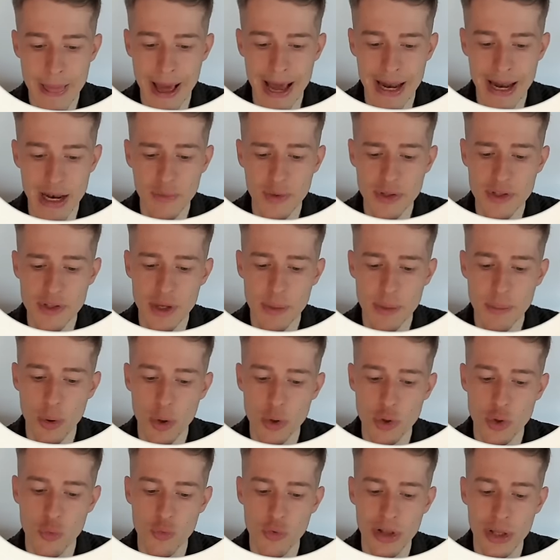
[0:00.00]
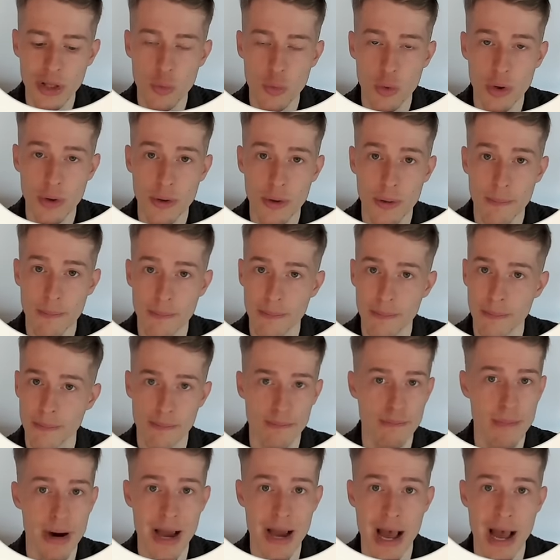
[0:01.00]
And if at some point you really want
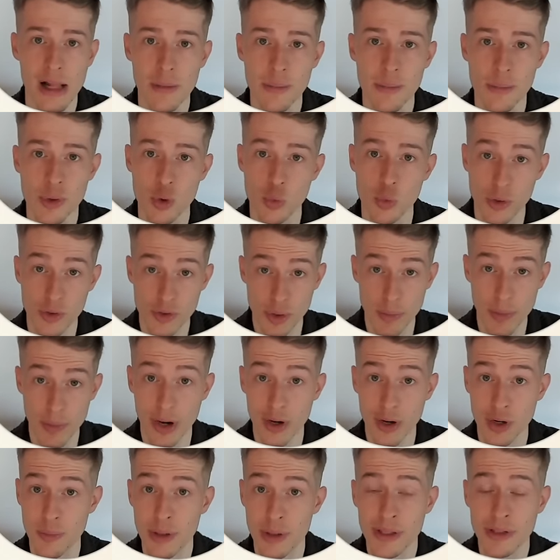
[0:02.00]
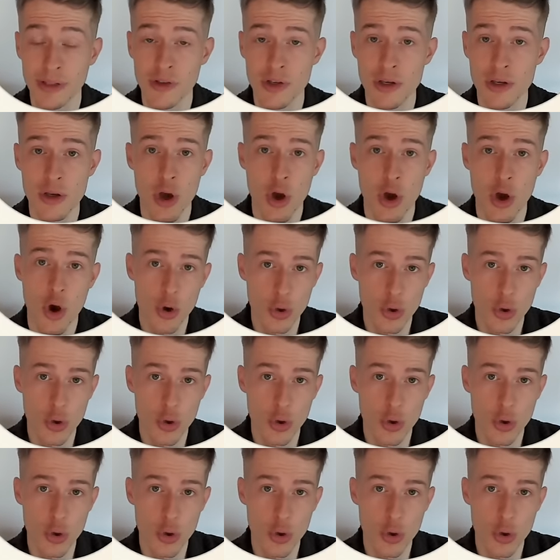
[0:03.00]
my help, you want some accountability,